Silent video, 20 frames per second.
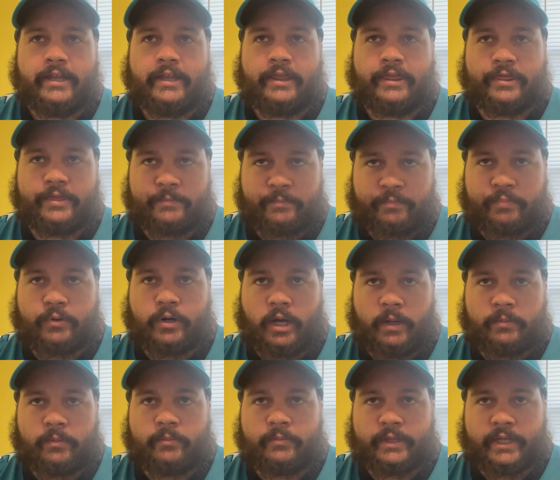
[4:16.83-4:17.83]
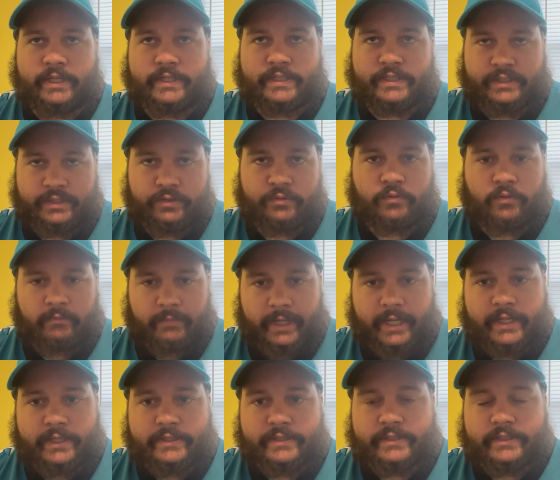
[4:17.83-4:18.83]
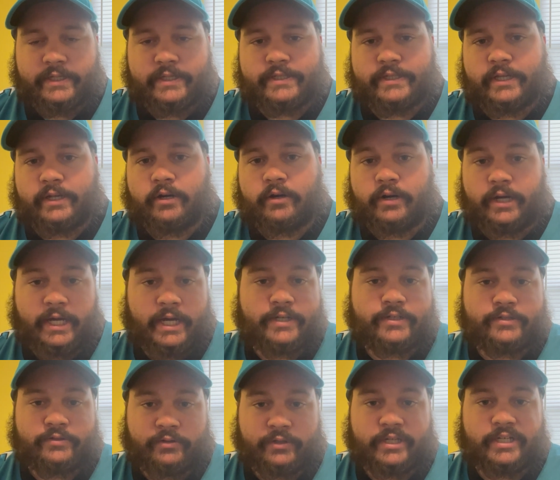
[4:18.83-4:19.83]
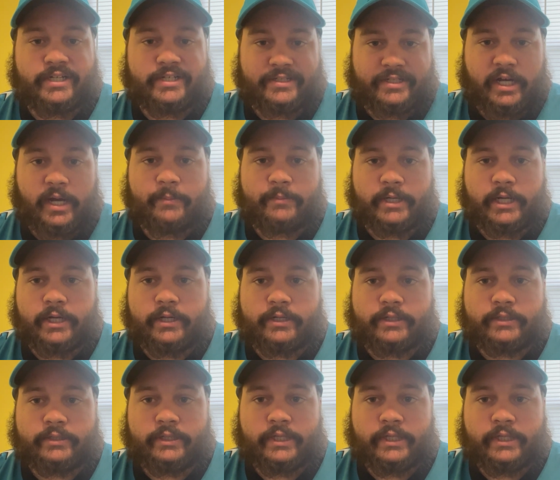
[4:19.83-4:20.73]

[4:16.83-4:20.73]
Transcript: The problem that still remains is that our edges are getting dominated.